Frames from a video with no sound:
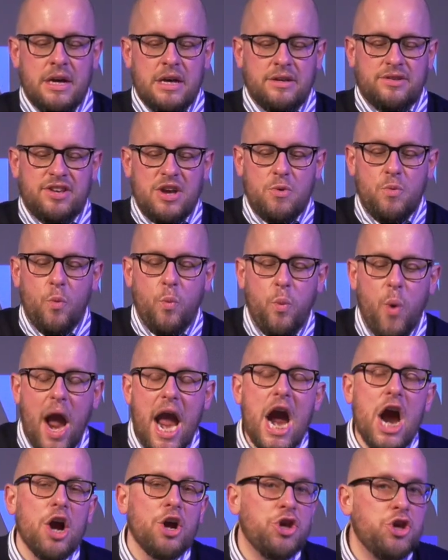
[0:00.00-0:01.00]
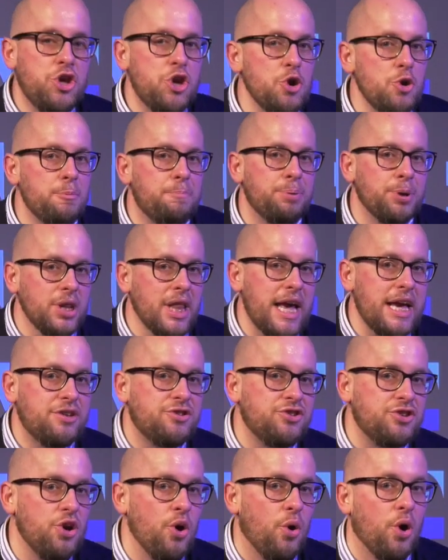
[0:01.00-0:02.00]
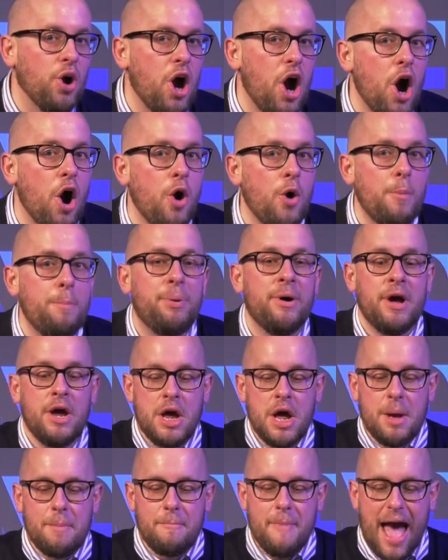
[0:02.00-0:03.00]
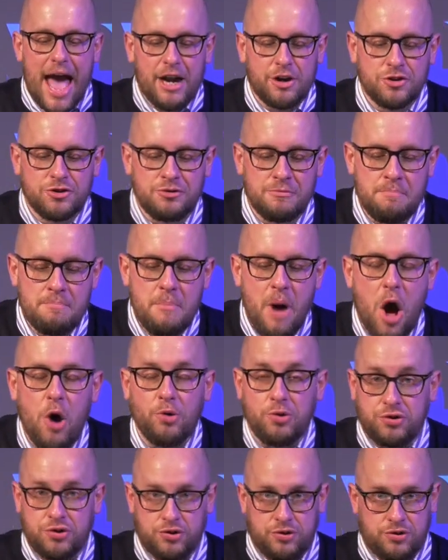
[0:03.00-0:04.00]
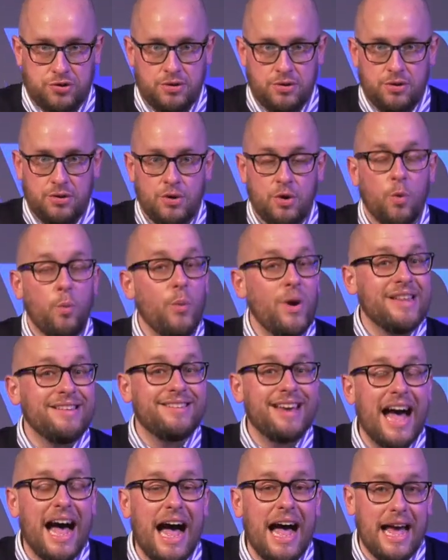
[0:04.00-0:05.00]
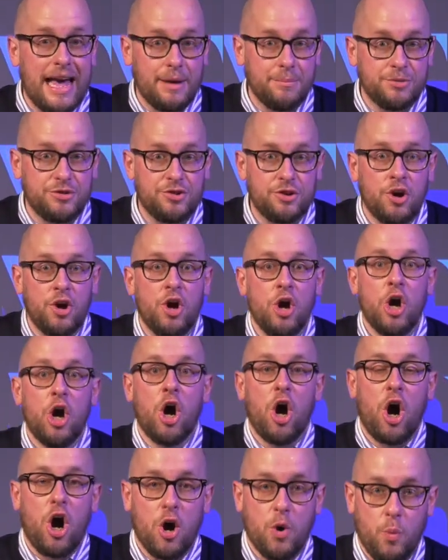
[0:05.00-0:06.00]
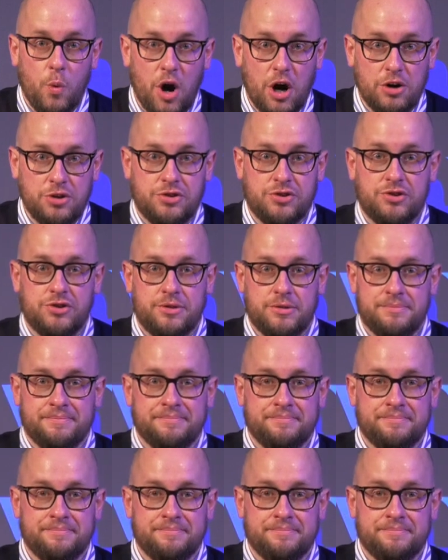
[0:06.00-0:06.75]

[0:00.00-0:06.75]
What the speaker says: See, where you place your hope matters most when times are worst.